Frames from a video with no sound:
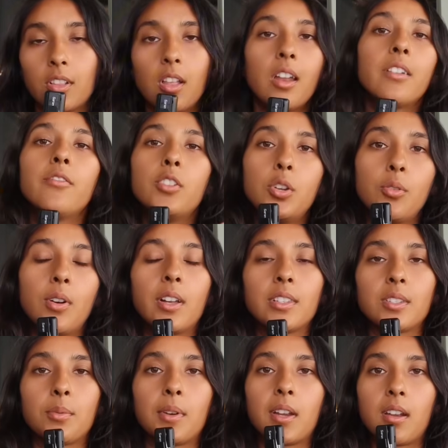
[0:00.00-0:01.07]
a lot of
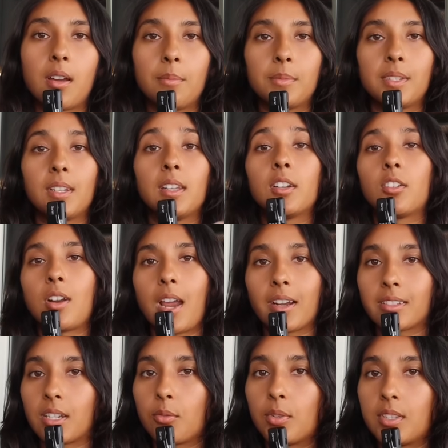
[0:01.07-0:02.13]
nuance when it comes to
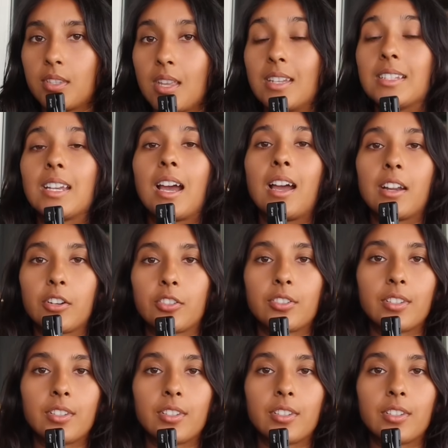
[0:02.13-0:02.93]
interacting with entire